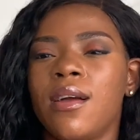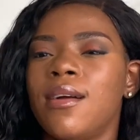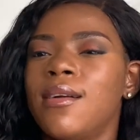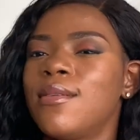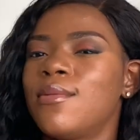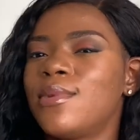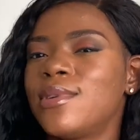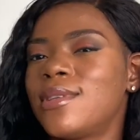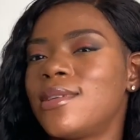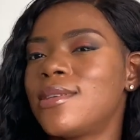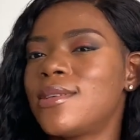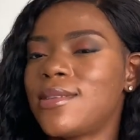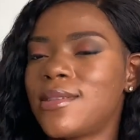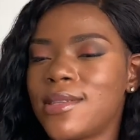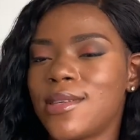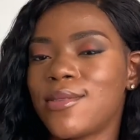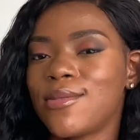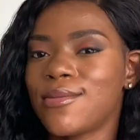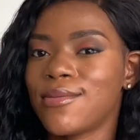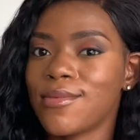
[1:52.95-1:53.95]
which is
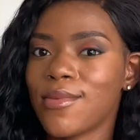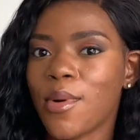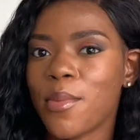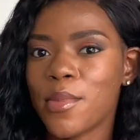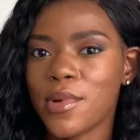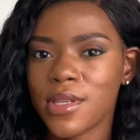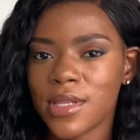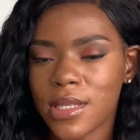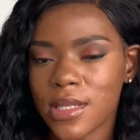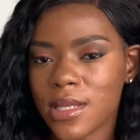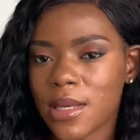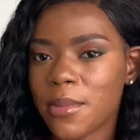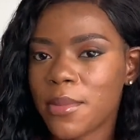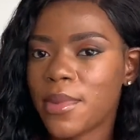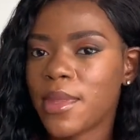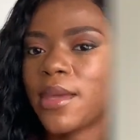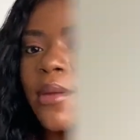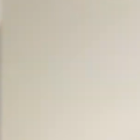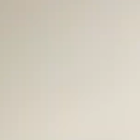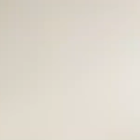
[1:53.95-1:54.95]
still almost the same thing
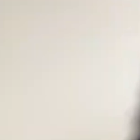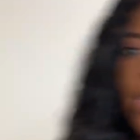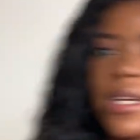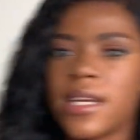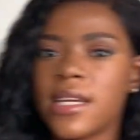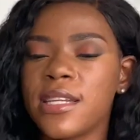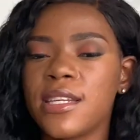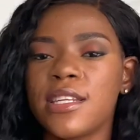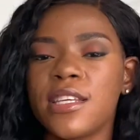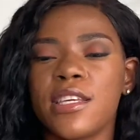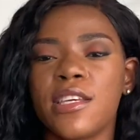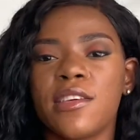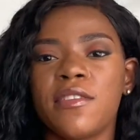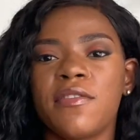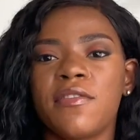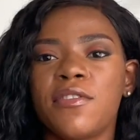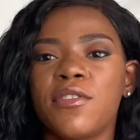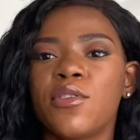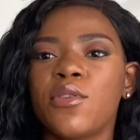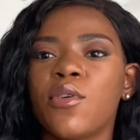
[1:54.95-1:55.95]
but then if
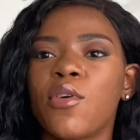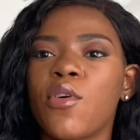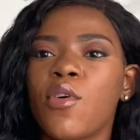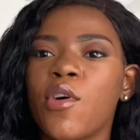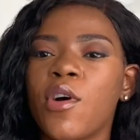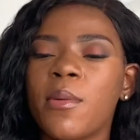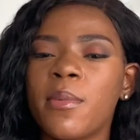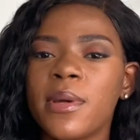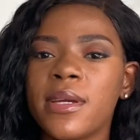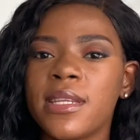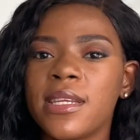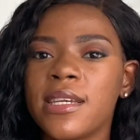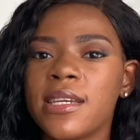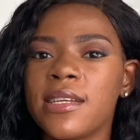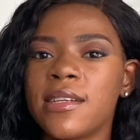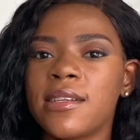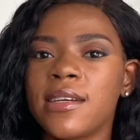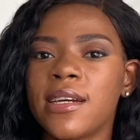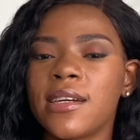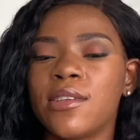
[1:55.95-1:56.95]
you're coming
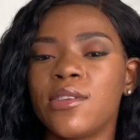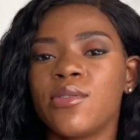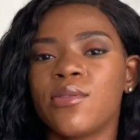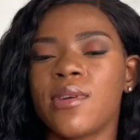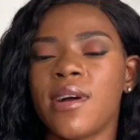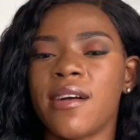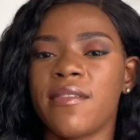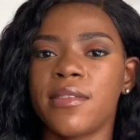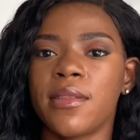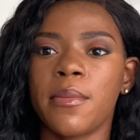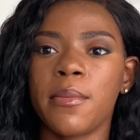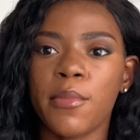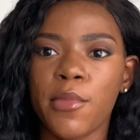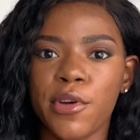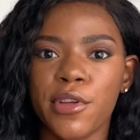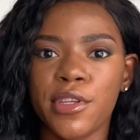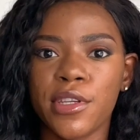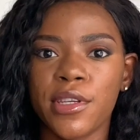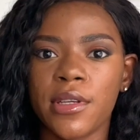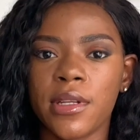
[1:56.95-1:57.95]
in and you have the
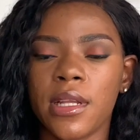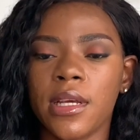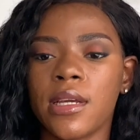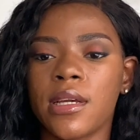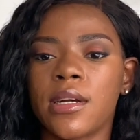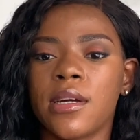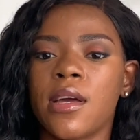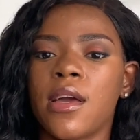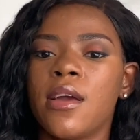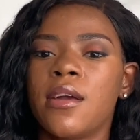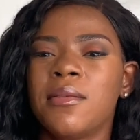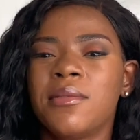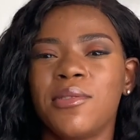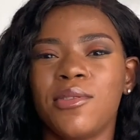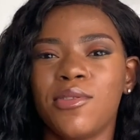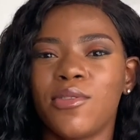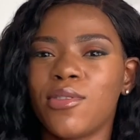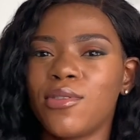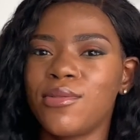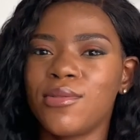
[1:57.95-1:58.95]
money like you're
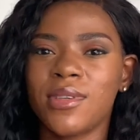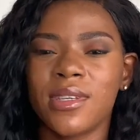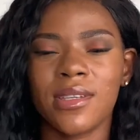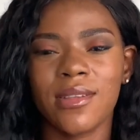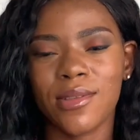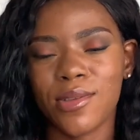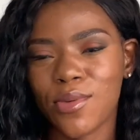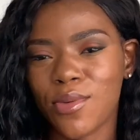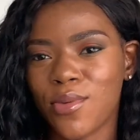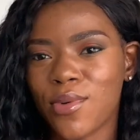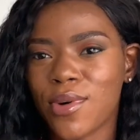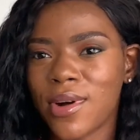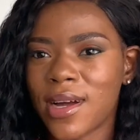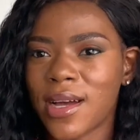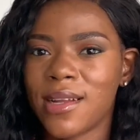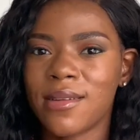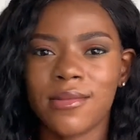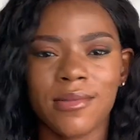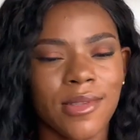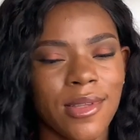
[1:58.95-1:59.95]
not looking to work
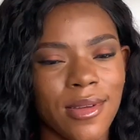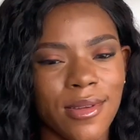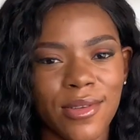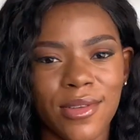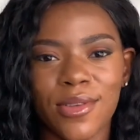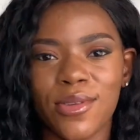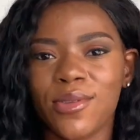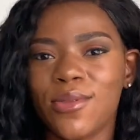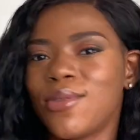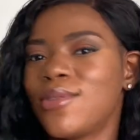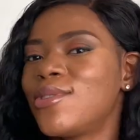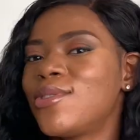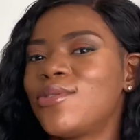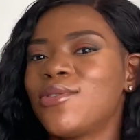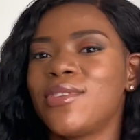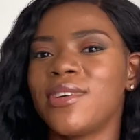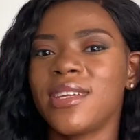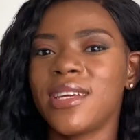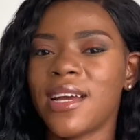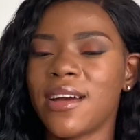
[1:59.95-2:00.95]
and study or you
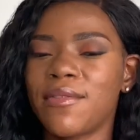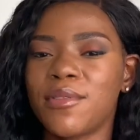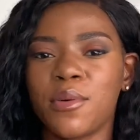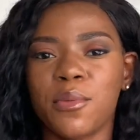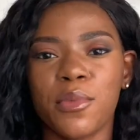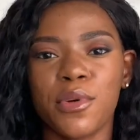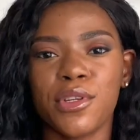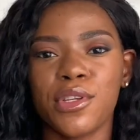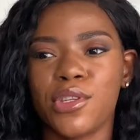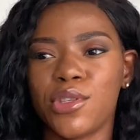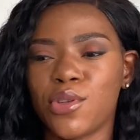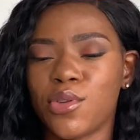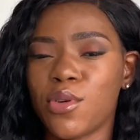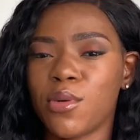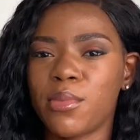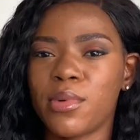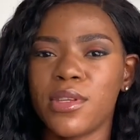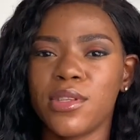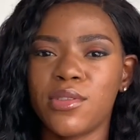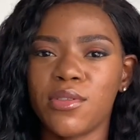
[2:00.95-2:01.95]
already have the money to
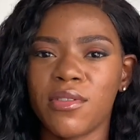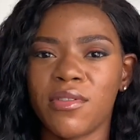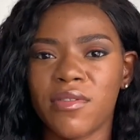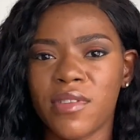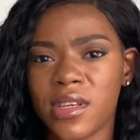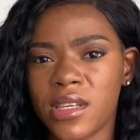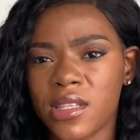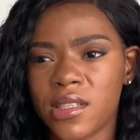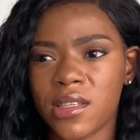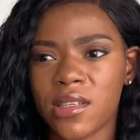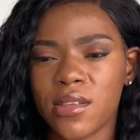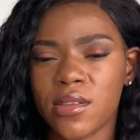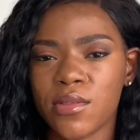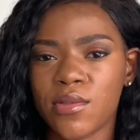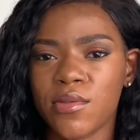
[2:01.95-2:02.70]
complete your first year school